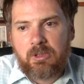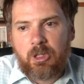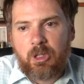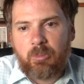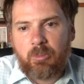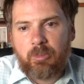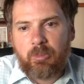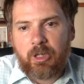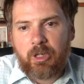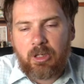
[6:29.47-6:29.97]

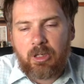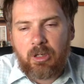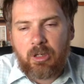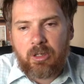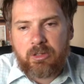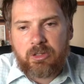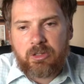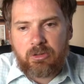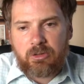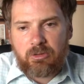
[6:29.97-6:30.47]
But God's
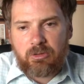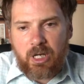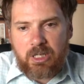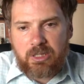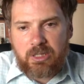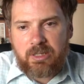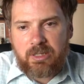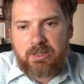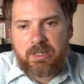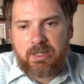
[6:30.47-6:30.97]

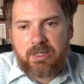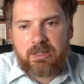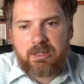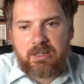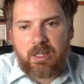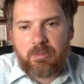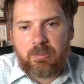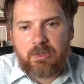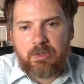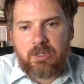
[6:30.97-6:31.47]
gracious
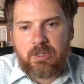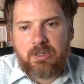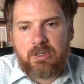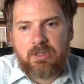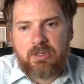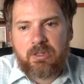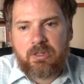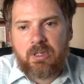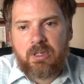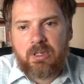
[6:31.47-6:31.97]
acceptance
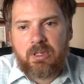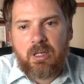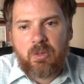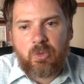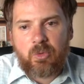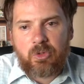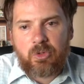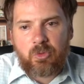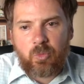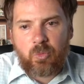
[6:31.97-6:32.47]

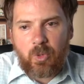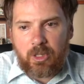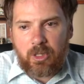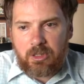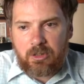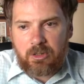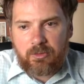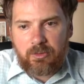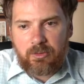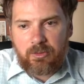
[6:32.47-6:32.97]
was
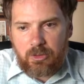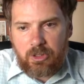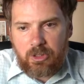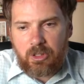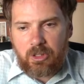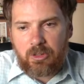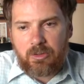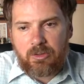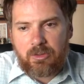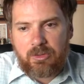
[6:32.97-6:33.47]
wonderful
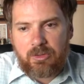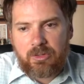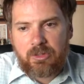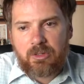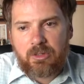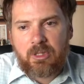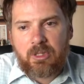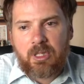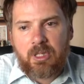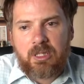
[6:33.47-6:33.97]
news
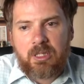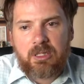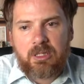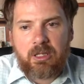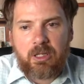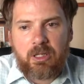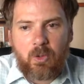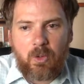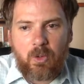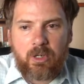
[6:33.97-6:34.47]
to the
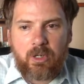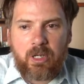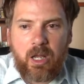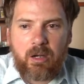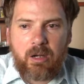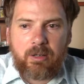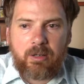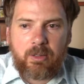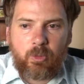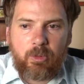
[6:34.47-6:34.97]

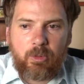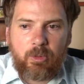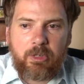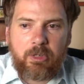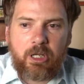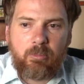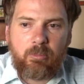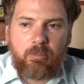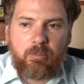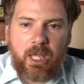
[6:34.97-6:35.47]
ordinary women
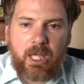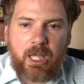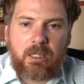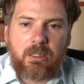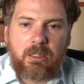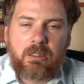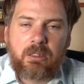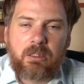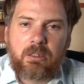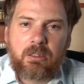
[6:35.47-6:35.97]
and men
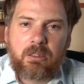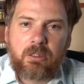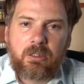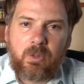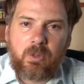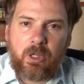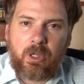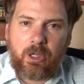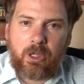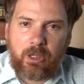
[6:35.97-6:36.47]
who
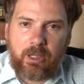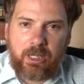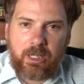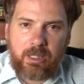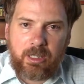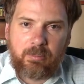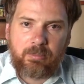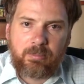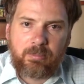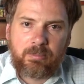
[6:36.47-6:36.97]
heard Him.
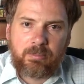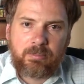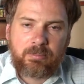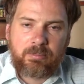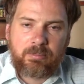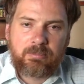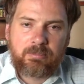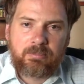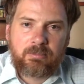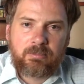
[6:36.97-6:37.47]

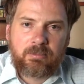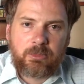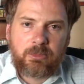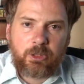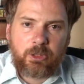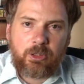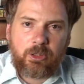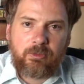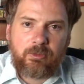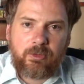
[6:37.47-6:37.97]

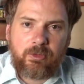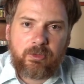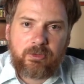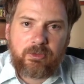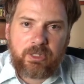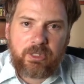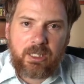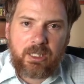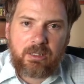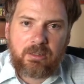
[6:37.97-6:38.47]
Luke
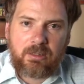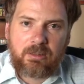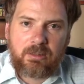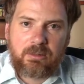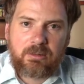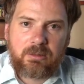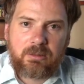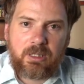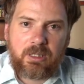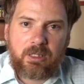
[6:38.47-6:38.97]
15
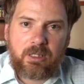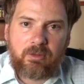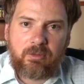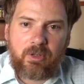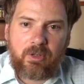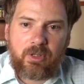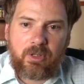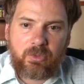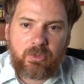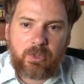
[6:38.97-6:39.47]
and
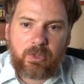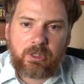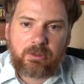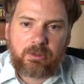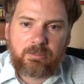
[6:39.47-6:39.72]
verse 1.